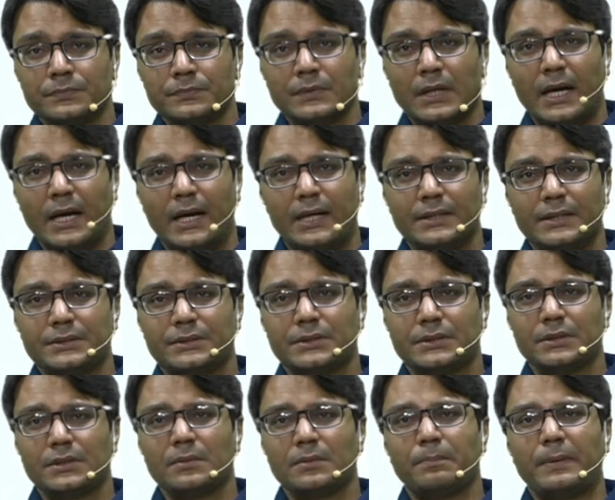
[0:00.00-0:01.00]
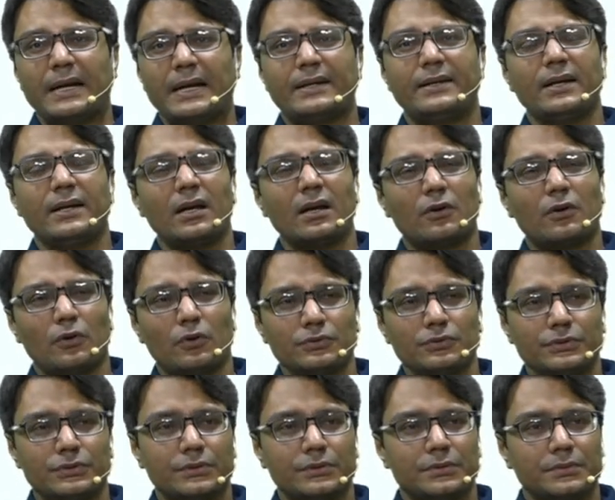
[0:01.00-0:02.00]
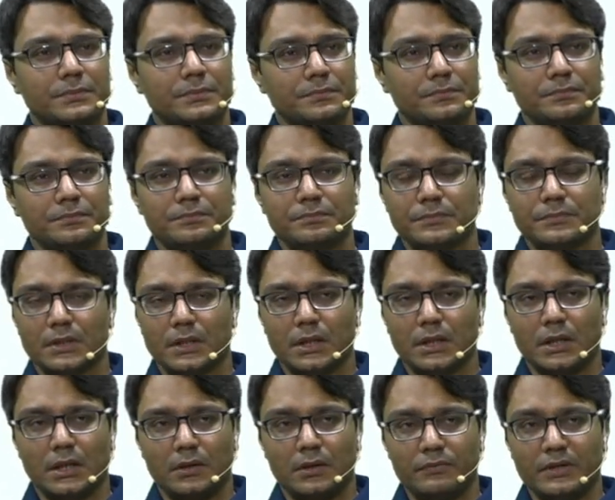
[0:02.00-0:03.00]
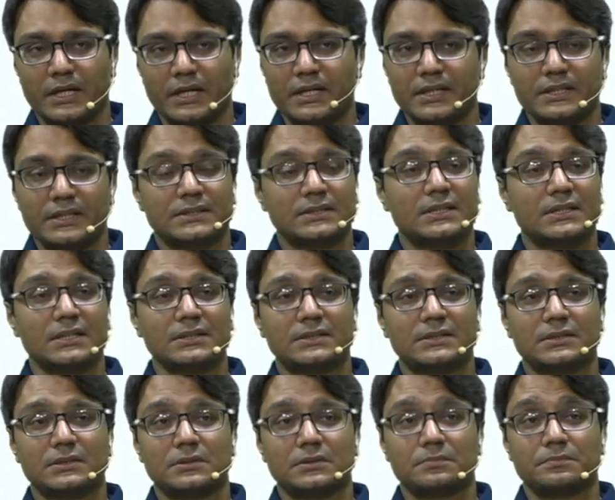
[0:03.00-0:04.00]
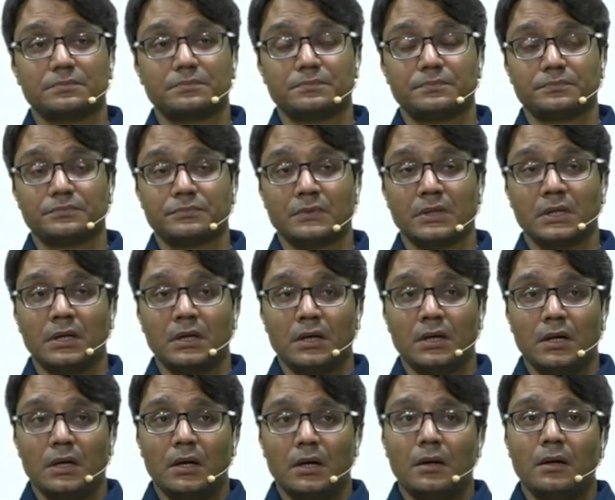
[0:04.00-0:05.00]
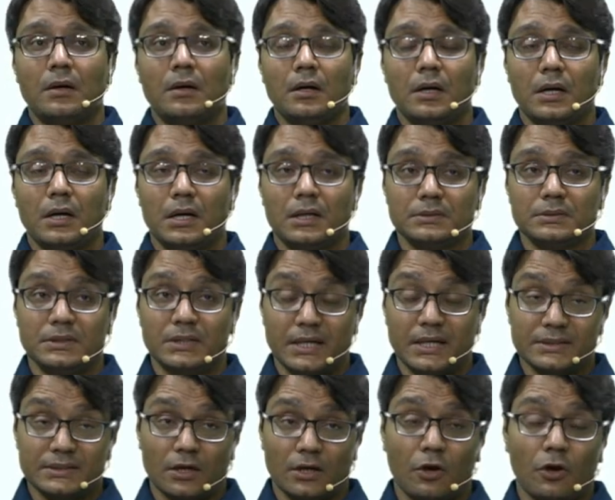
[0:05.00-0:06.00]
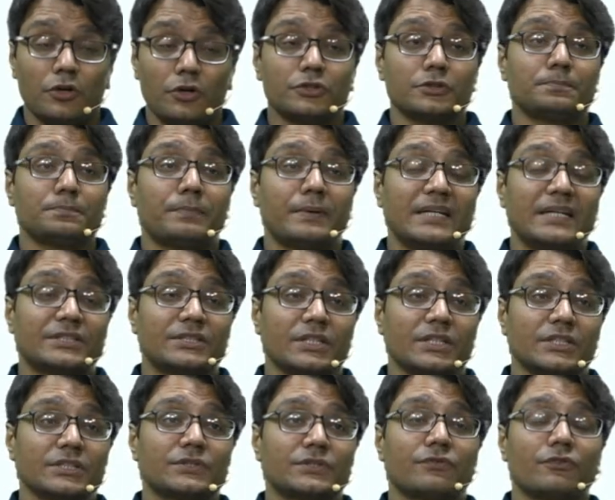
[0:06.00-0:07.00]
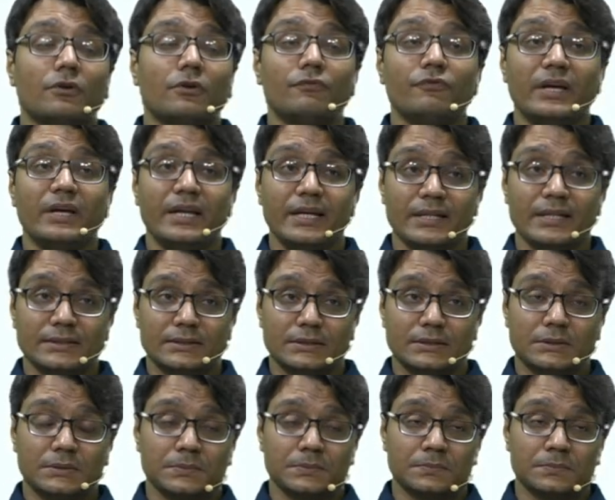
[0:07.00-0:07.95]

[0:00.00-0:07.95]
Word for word: And practical cons we can discuss. There is a lot of pressures from various